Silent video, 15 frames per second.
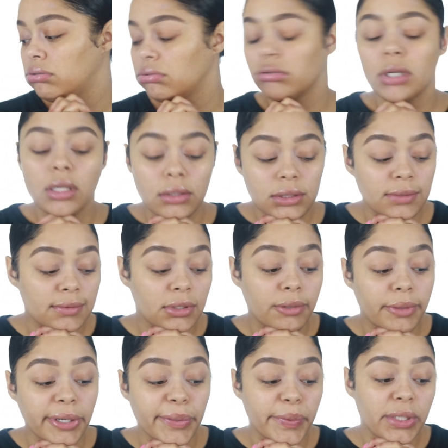I don't even know
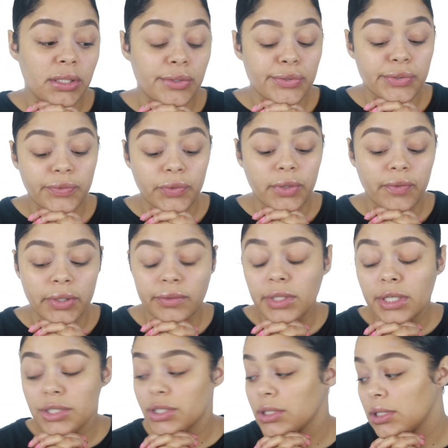what I want to use for a
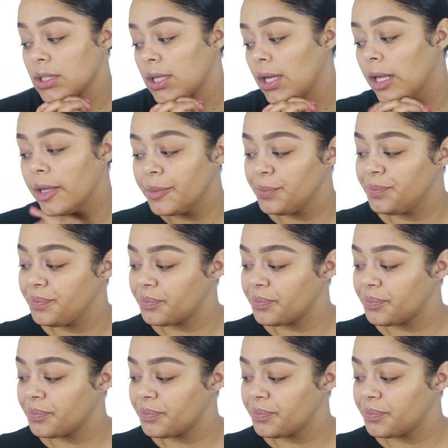foundation today.